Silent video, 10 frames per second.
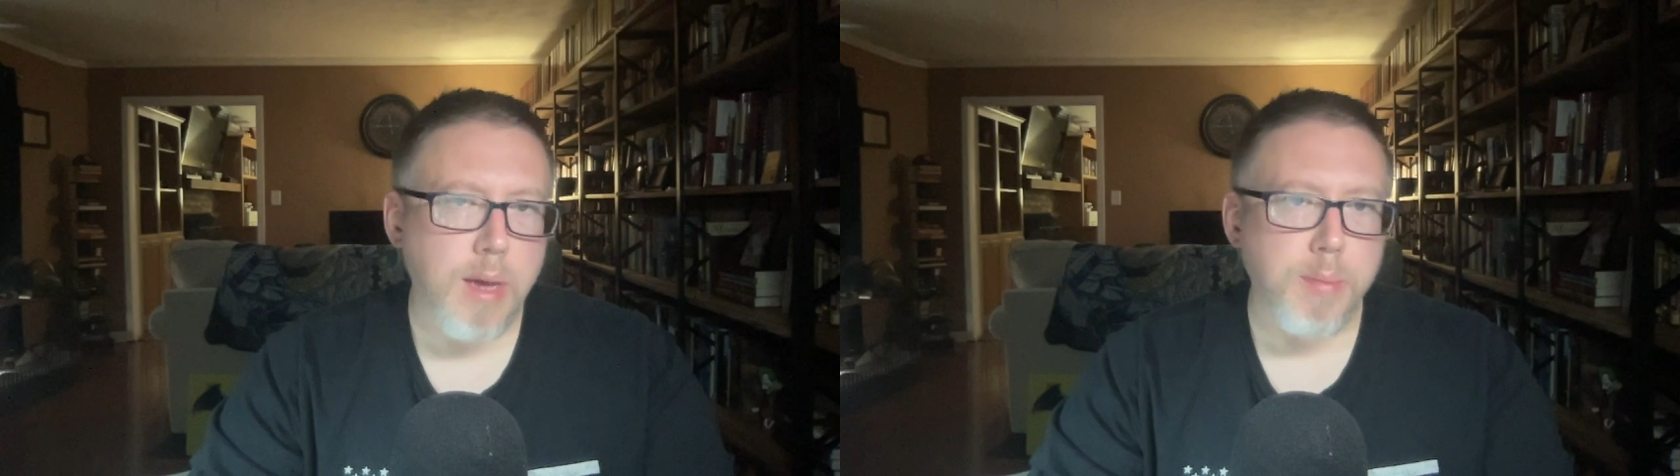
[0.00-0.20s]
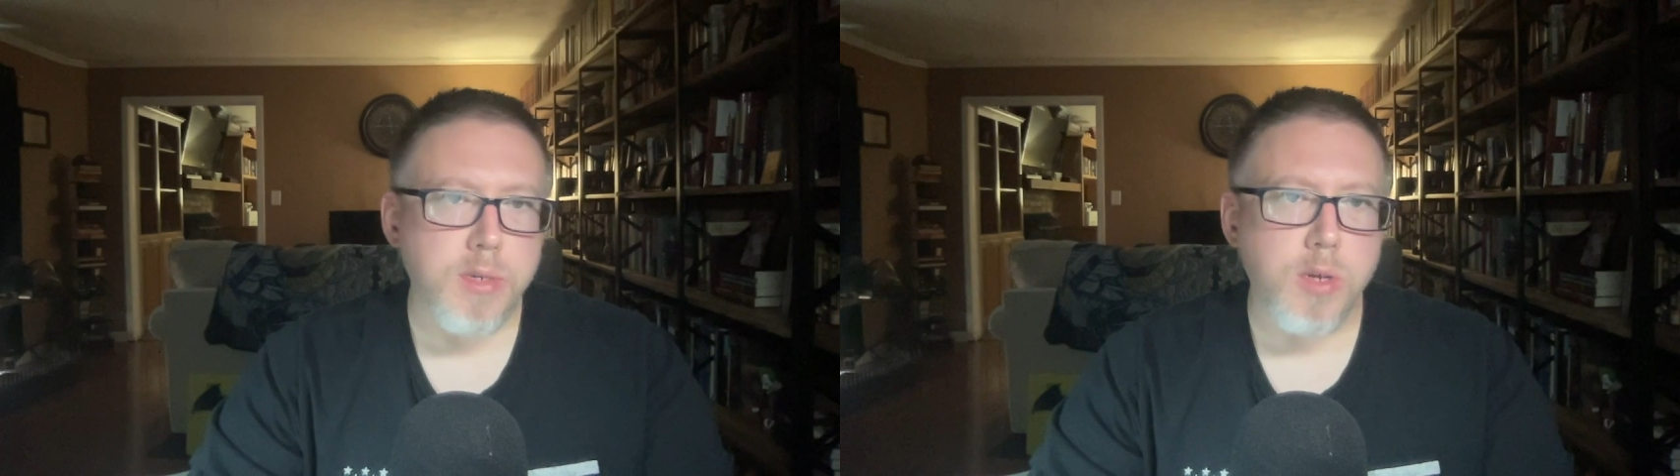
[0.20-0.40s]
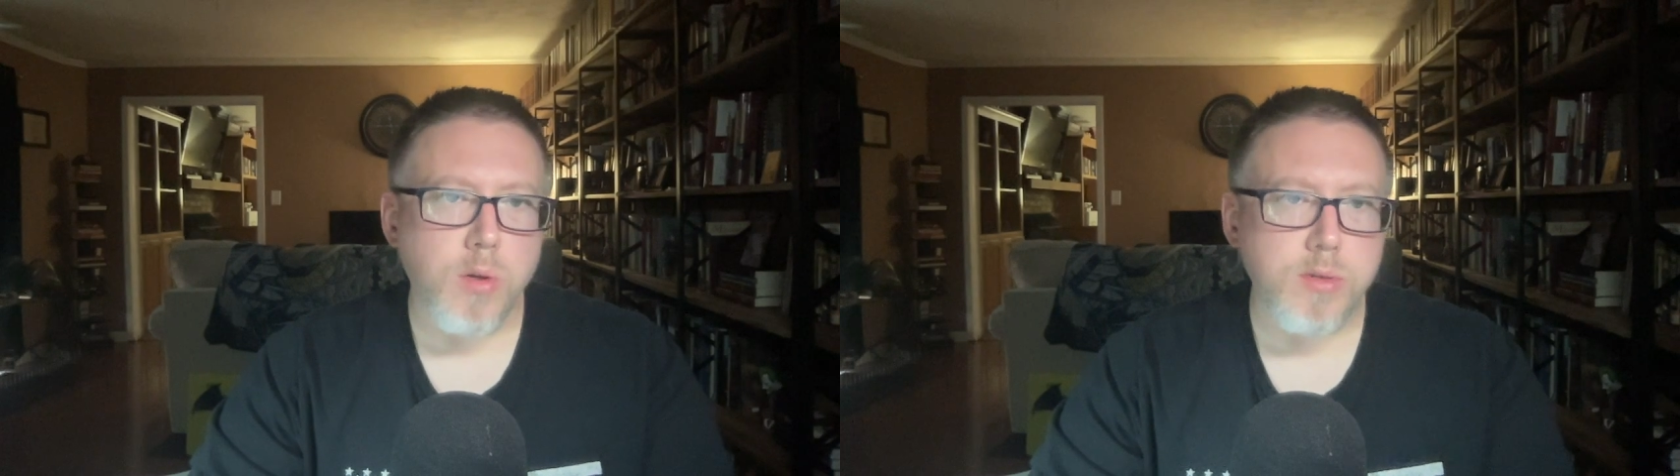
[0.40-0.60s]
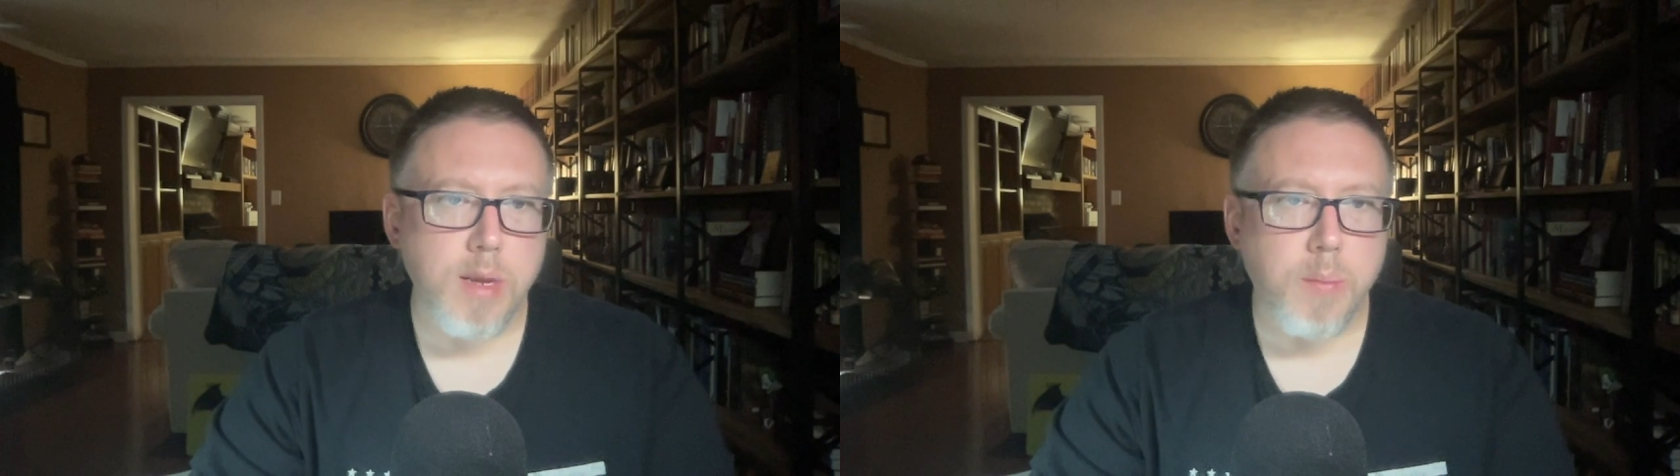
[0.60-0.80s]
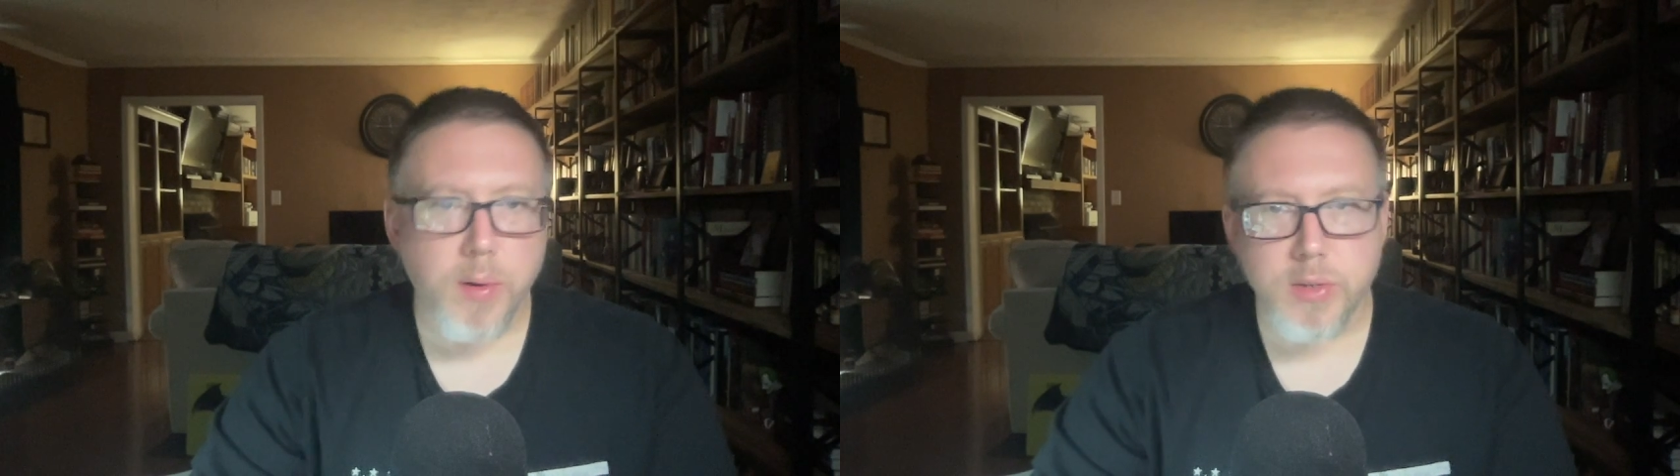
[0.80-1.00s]
episodes
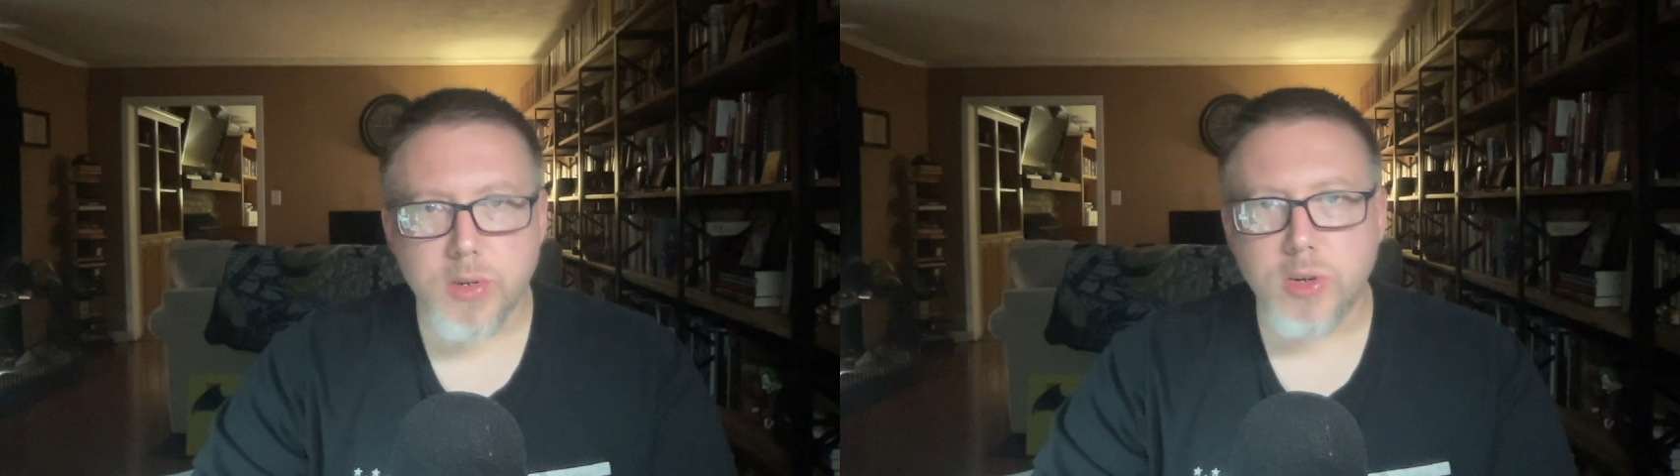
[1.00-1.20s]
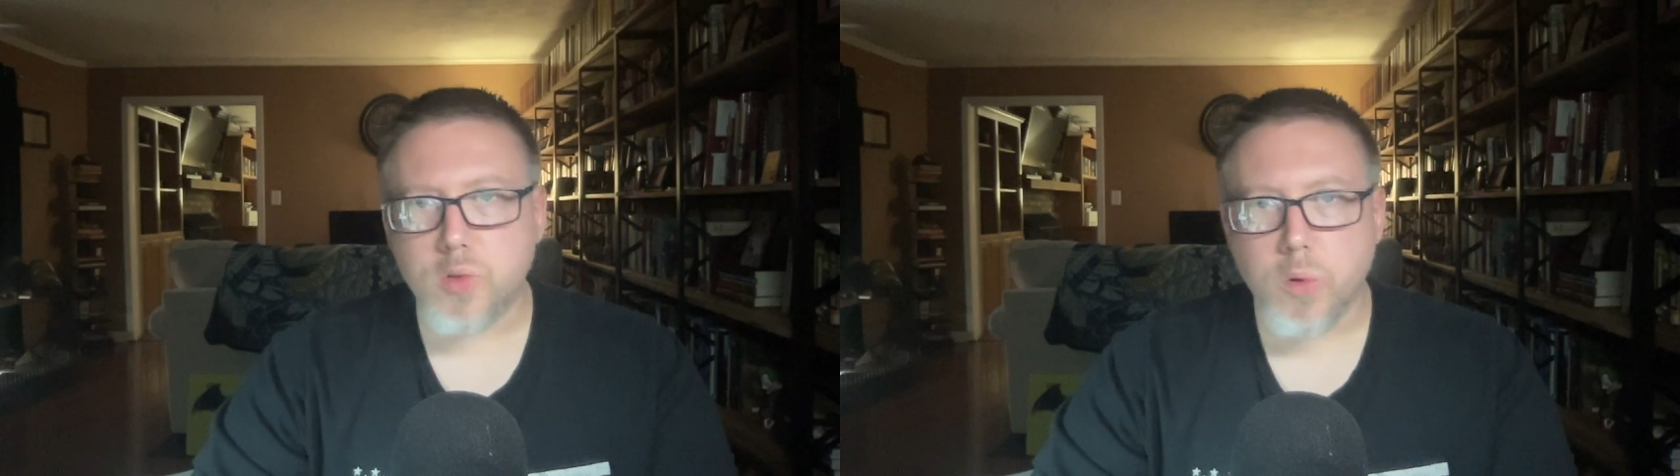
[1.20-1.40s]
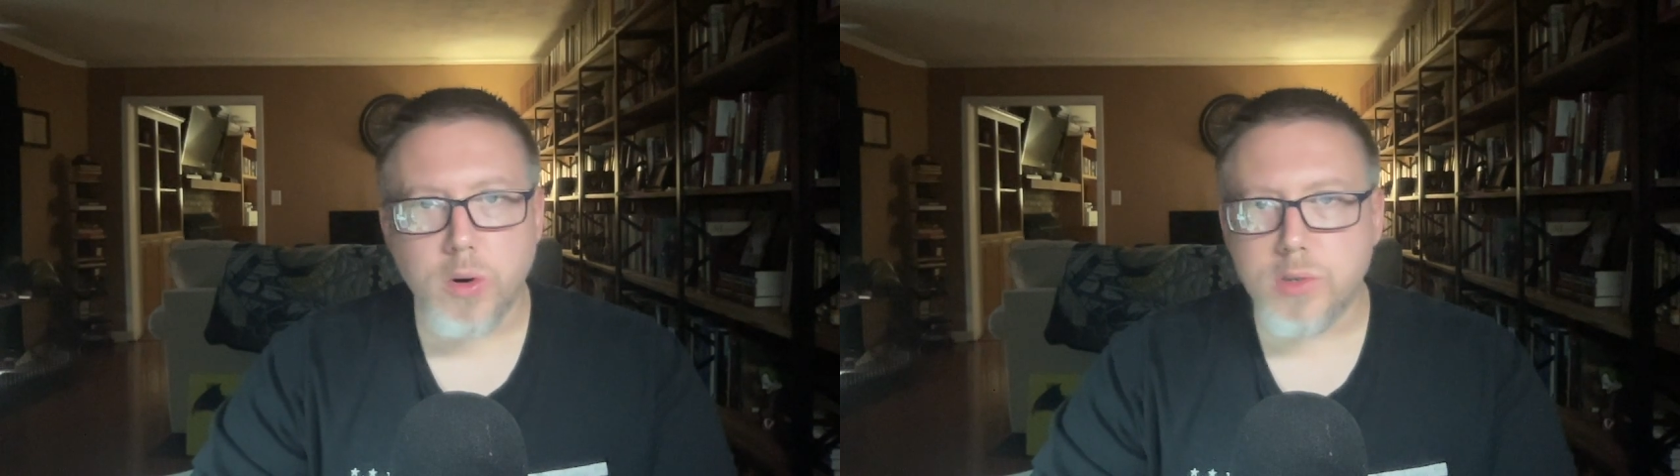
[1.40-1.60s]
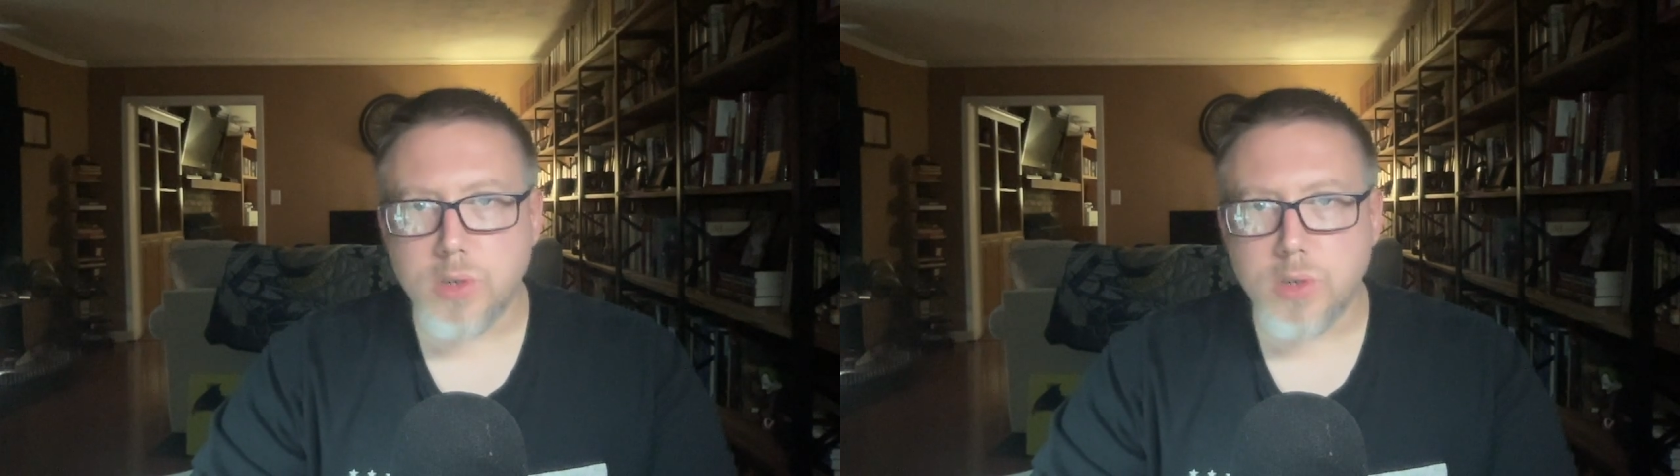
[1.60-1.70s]
that prisoners were